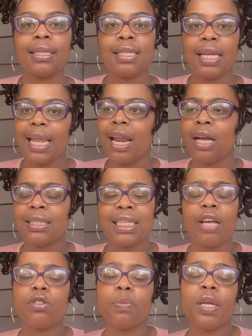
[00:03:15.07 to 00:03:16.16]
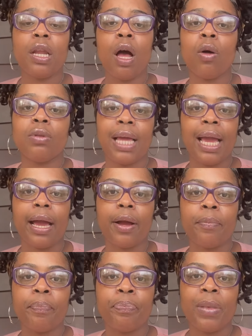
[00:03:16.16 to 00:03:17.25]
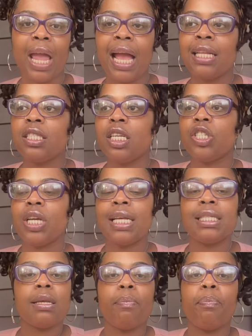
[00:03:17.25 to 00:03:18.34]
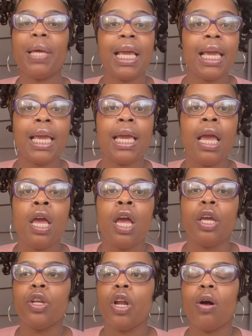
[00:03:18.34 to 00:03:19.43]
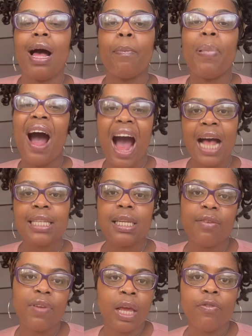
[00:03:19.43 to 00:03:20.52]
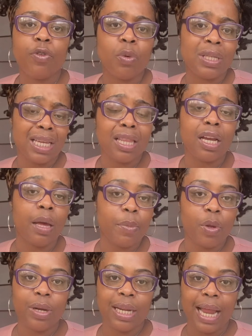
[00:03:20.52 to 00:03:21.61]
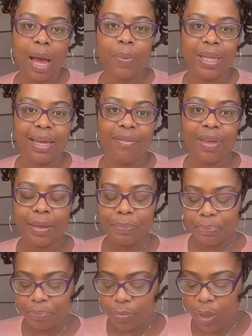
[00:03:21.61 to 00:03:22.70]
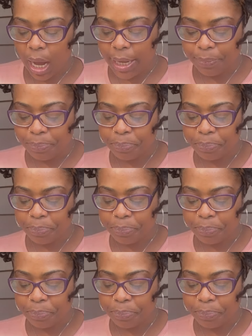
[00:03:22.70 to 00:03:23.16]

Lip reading: to let ourselves be known there and to just be, you know, a positive influence in the community that we live in. Okay?